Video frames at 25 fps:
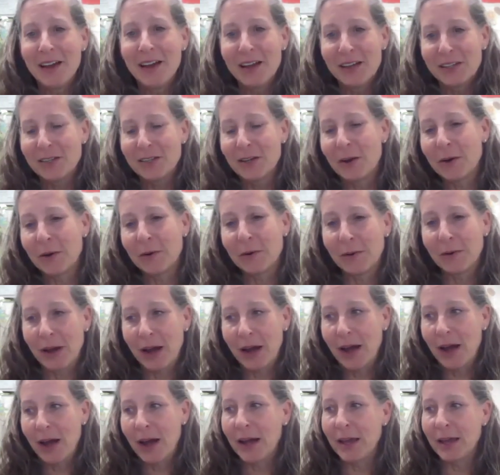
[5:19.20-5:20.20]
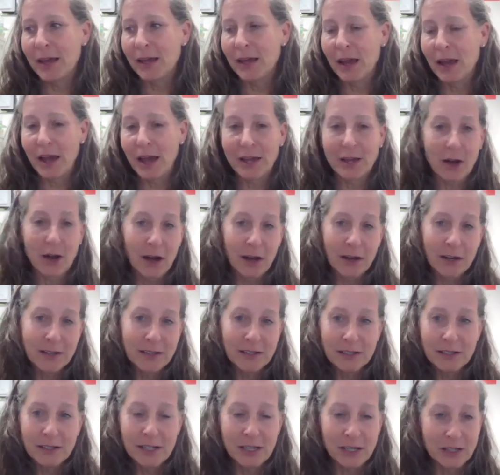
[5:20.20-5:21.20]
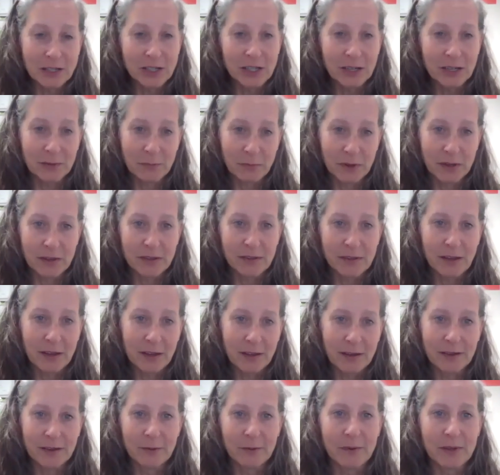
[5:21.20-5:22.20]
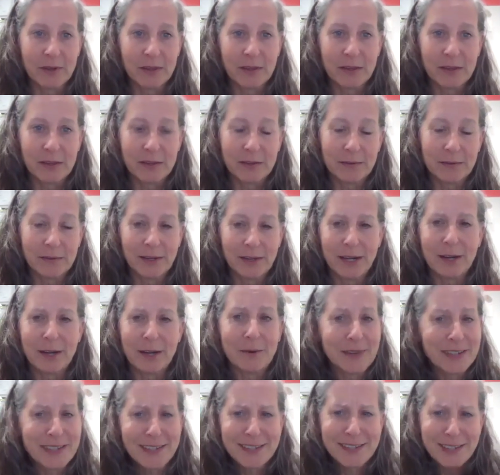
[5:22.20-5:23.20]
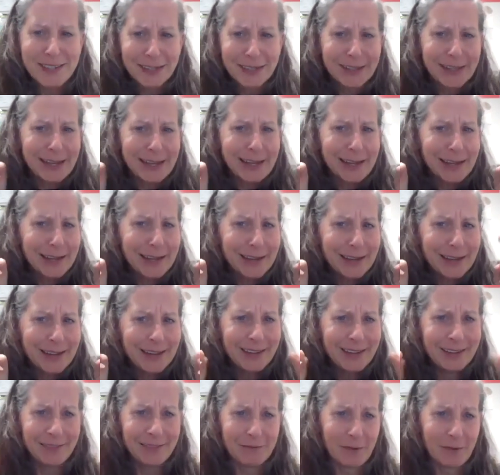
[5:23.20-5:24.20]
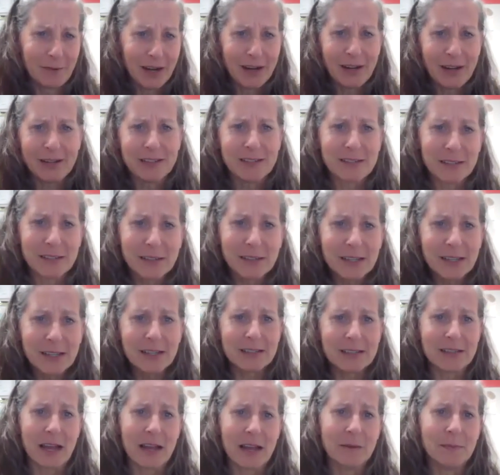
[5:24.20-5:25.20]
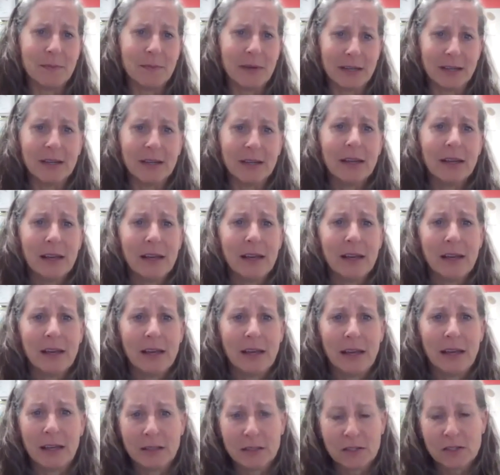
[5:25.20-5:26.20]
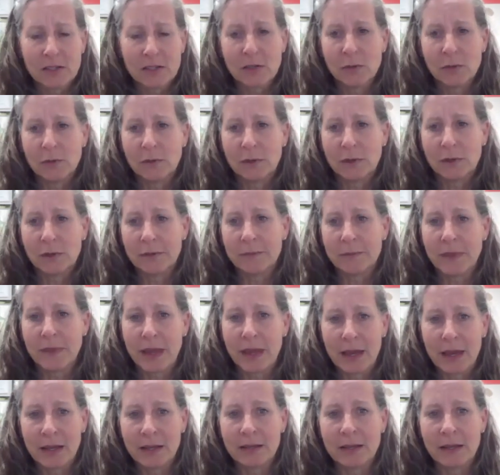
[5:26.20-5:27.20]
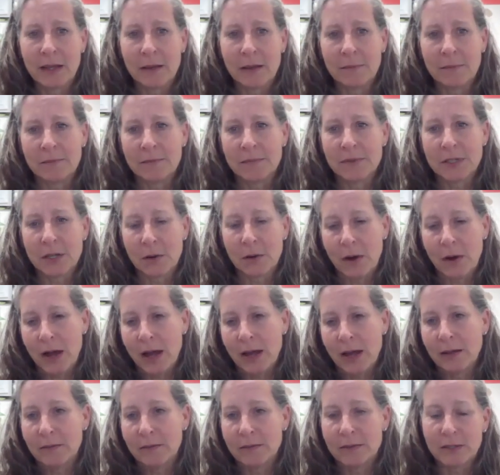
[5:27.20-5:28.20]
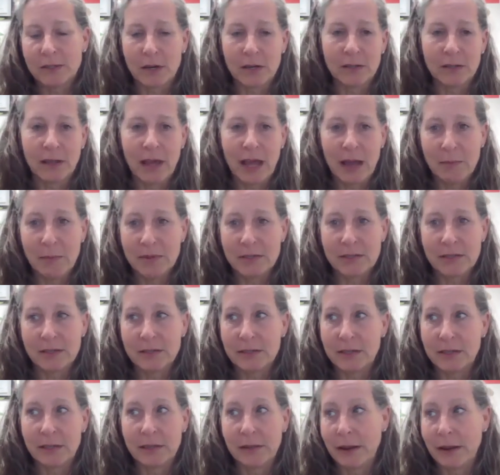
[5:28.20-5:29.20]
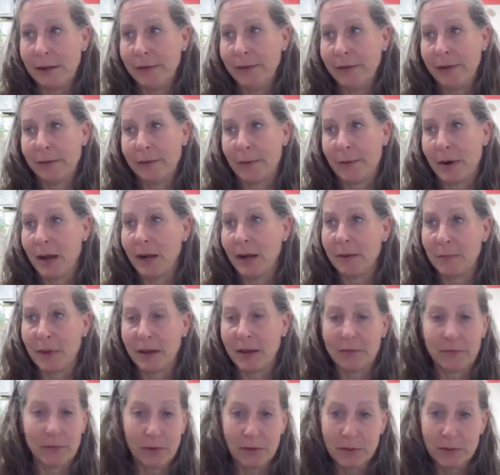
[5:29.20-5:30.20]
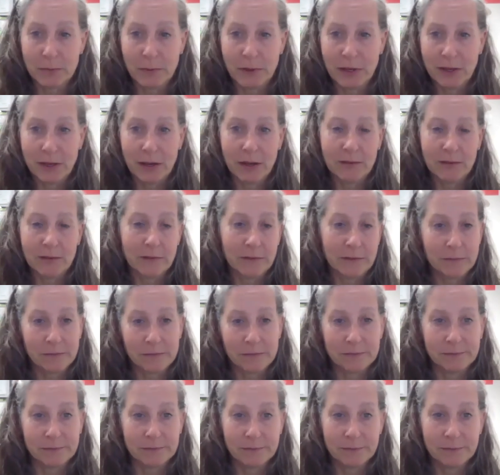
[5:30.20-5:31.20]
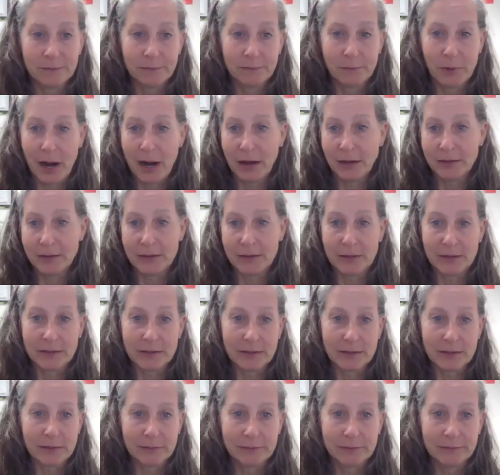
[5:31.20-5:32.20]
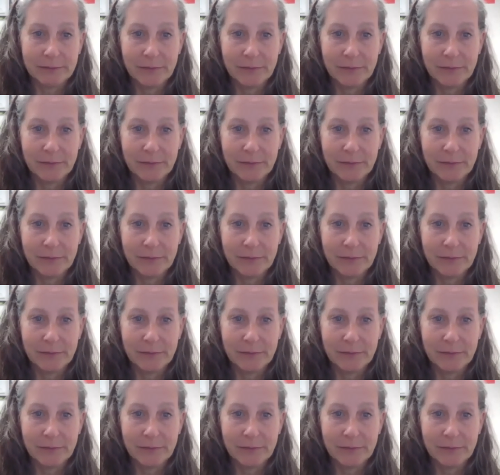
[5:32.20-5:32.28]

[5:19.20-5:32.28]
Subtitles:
So I caught his attention with a silly right? A silly assignment in school. And so I started lab assisting, I think probably my first week of practice.